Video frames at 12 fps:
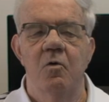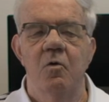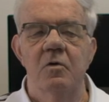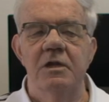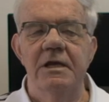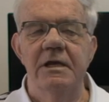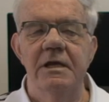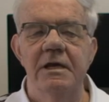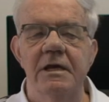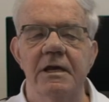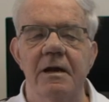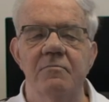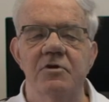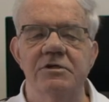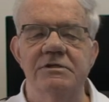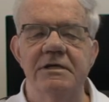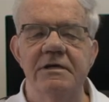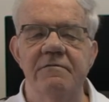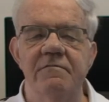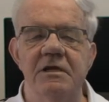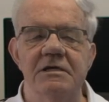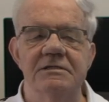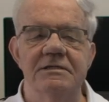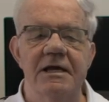All the income received
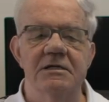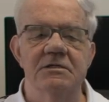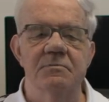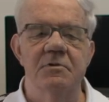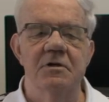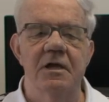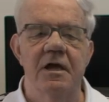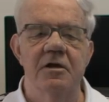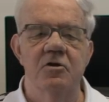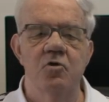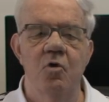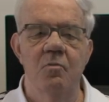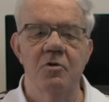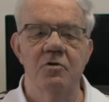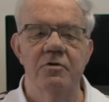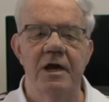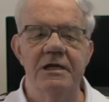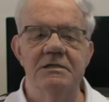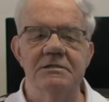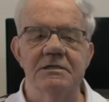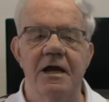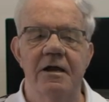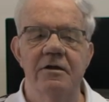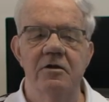is taxable at normal rates
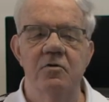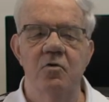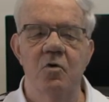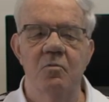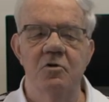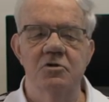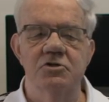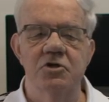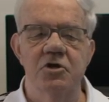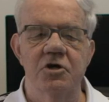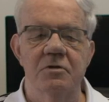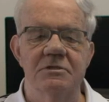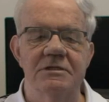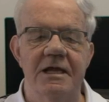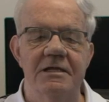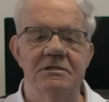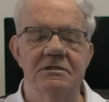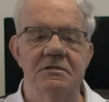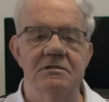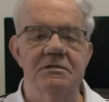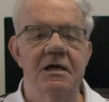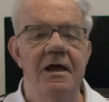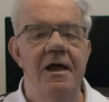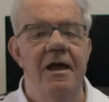under normal
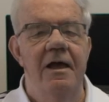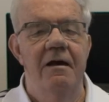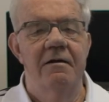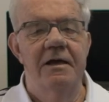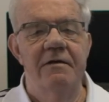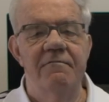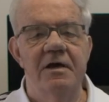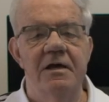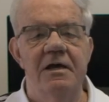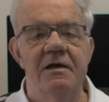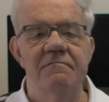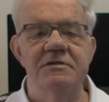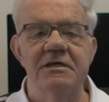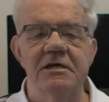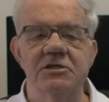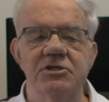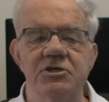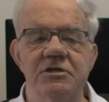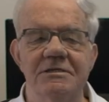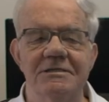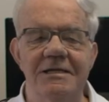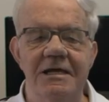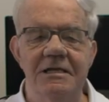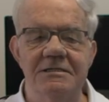circumstances. However, if Section
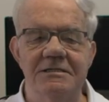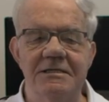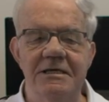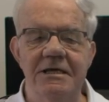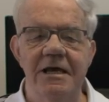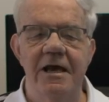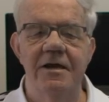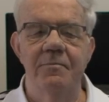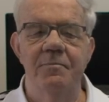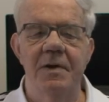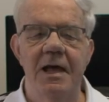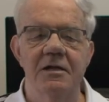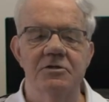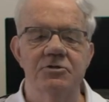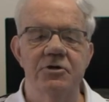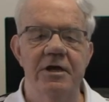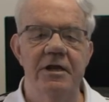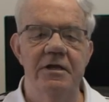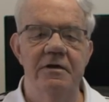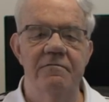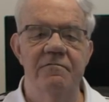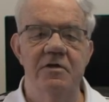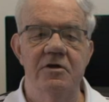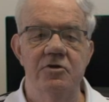10C had applied to any
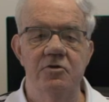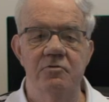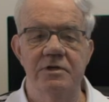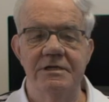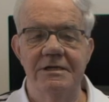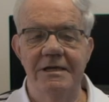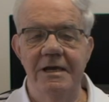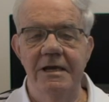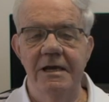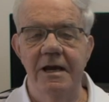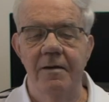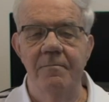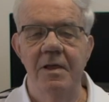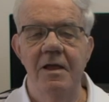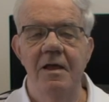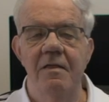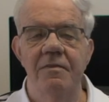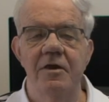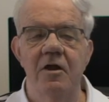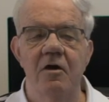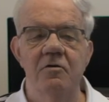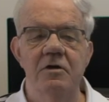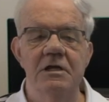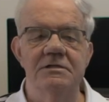of the annuity income, then
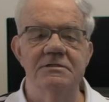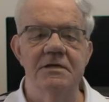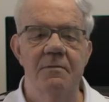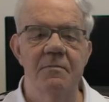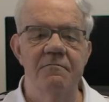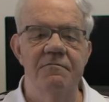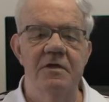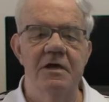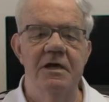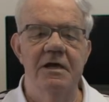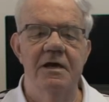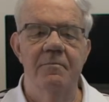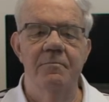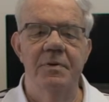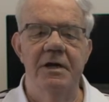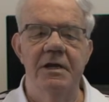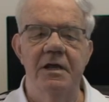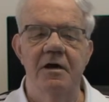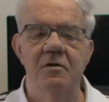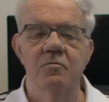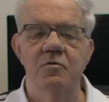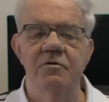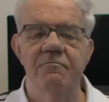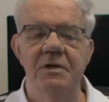only some of the income paid out
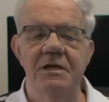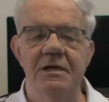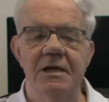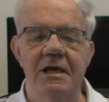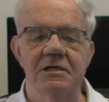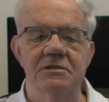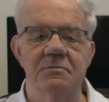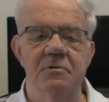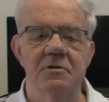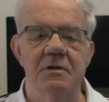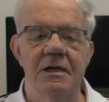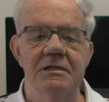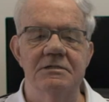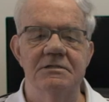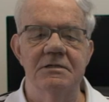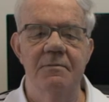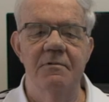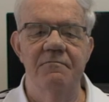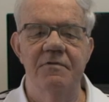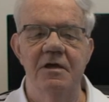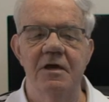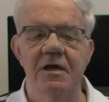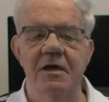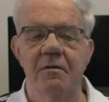would have been taxable and some of the
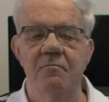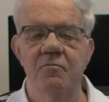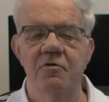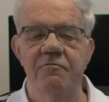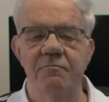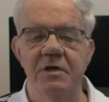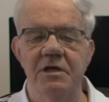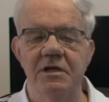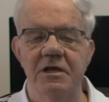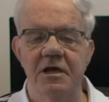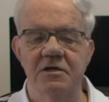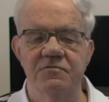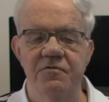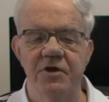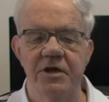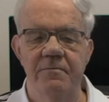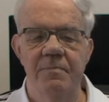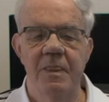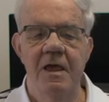income would have been tax-free.